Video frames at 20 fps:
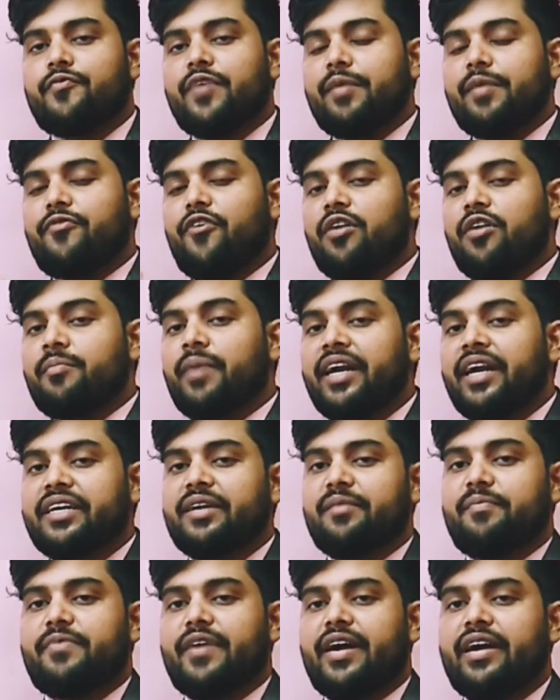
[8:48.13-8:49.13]
for
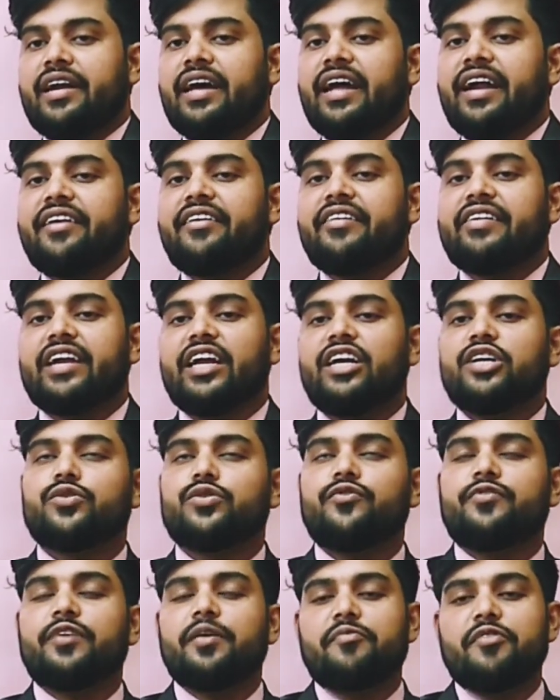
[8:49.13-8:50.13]
multi-brand retail to
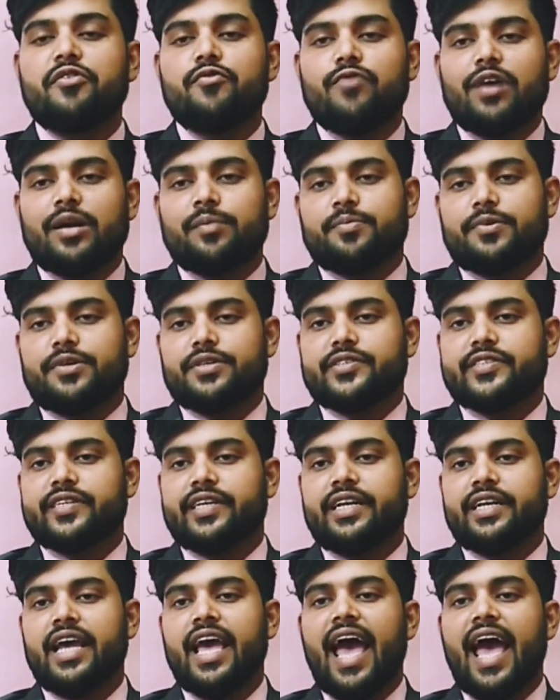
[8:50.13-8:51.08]
51%